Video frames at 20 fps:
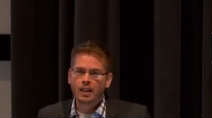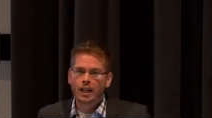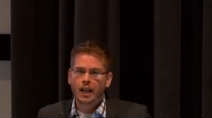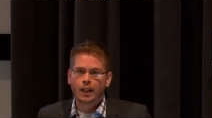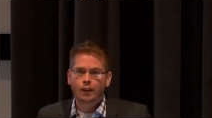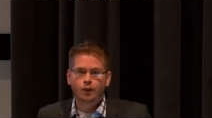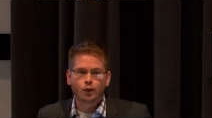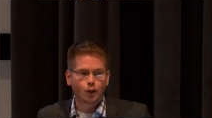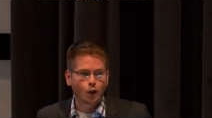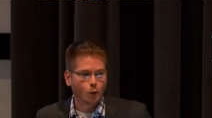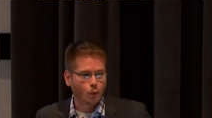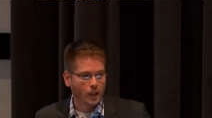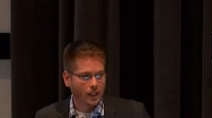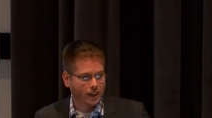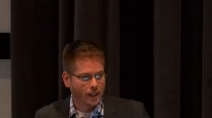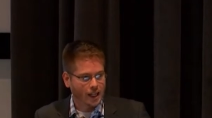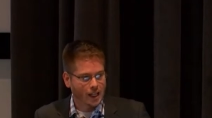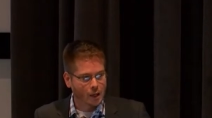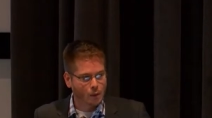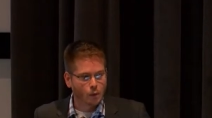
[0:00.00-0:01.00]
And so with
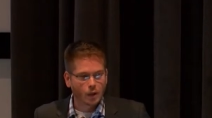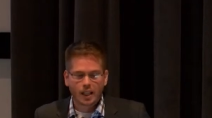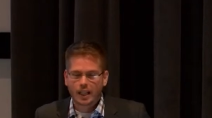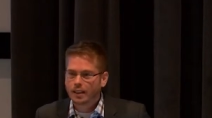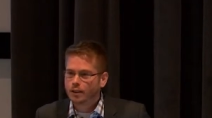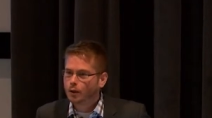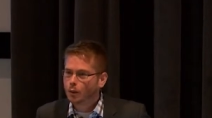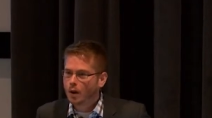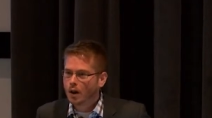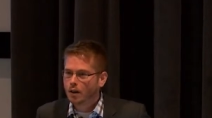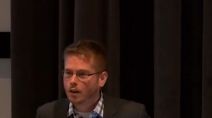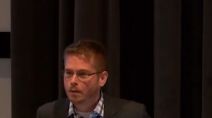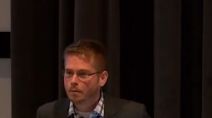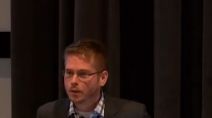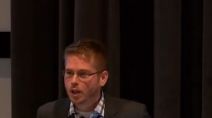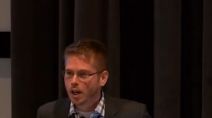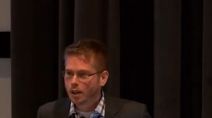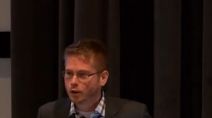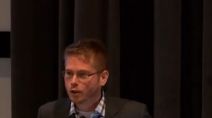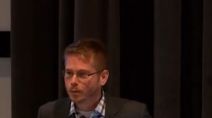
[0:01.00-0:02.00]
that, I would like to welcome
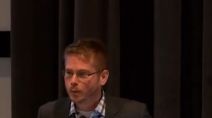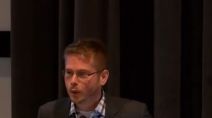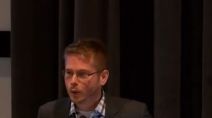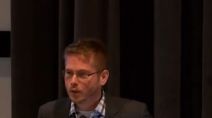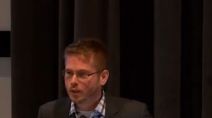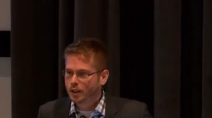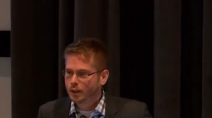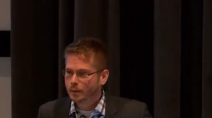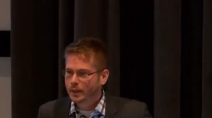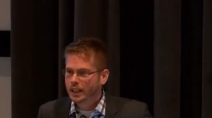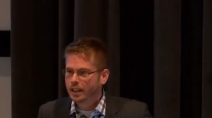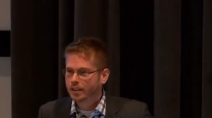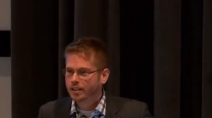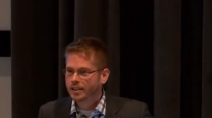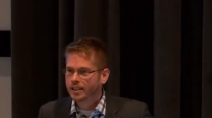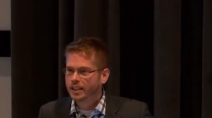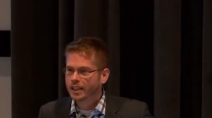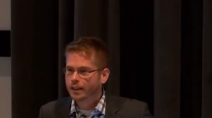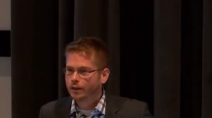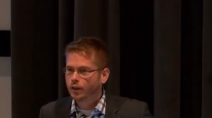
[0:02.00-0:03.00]
Dr. Boles up here
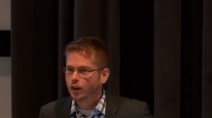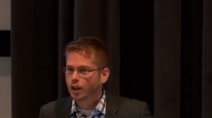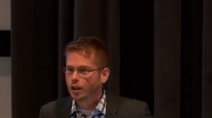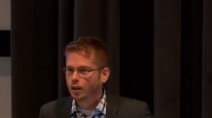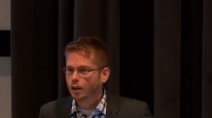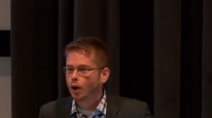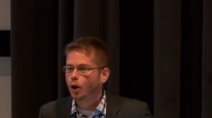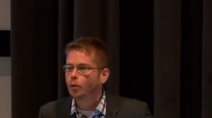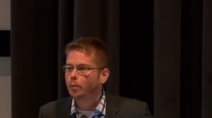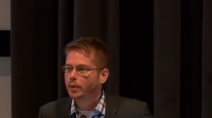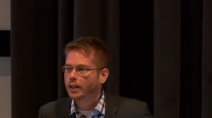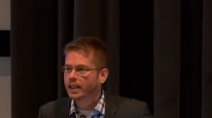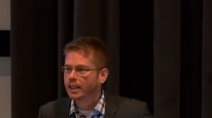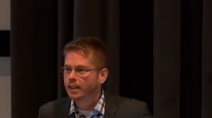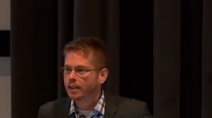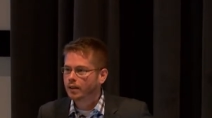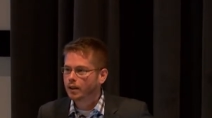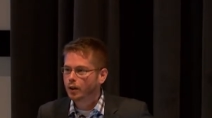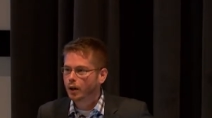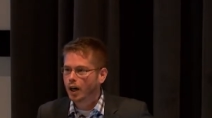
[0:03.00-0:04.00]
to give our
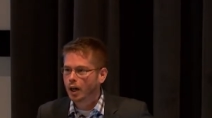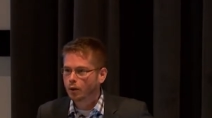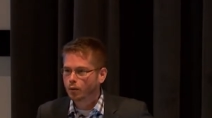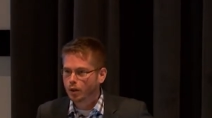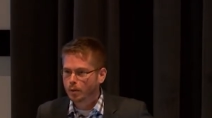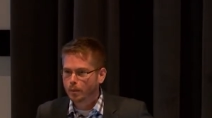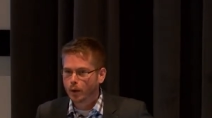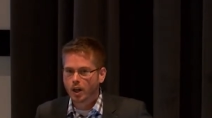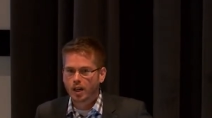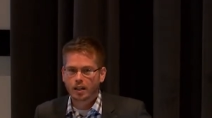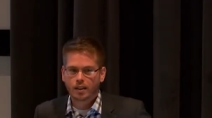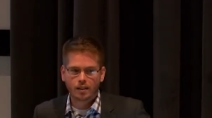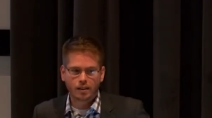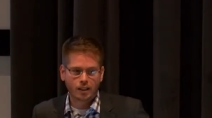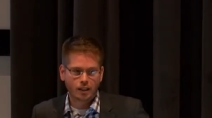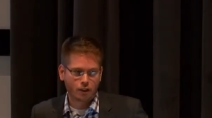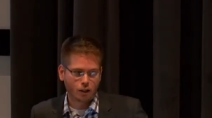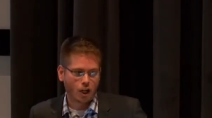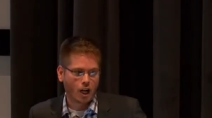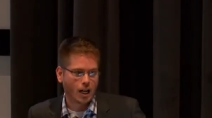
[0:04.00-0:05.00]
opening remarks
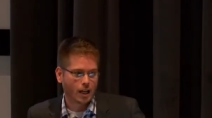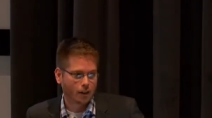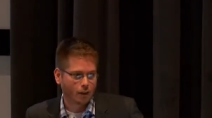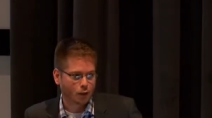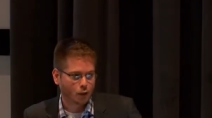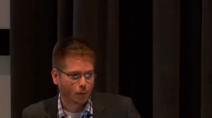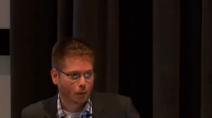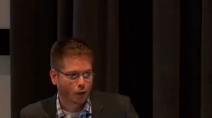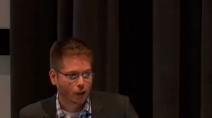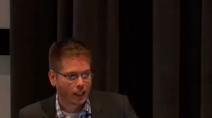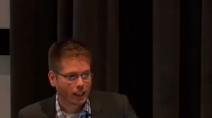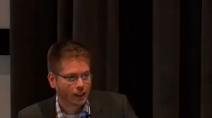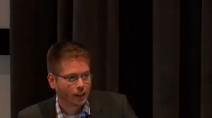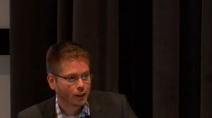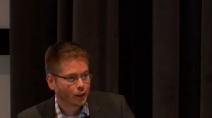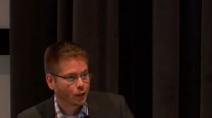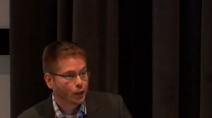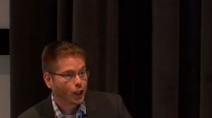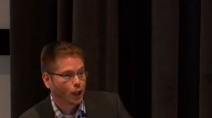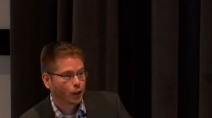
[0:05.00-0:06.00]
and talk this morning.
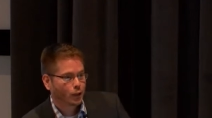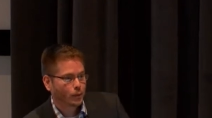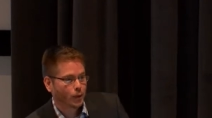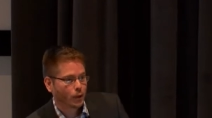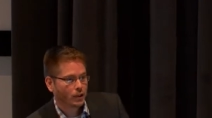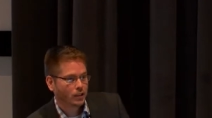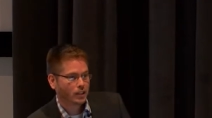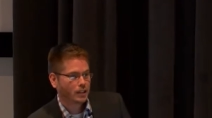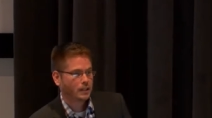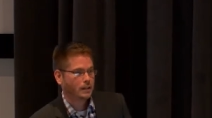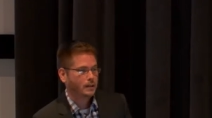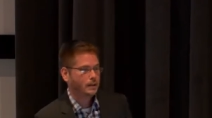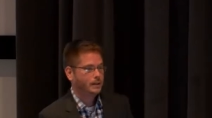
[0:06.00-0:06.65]
So Dr. Boles.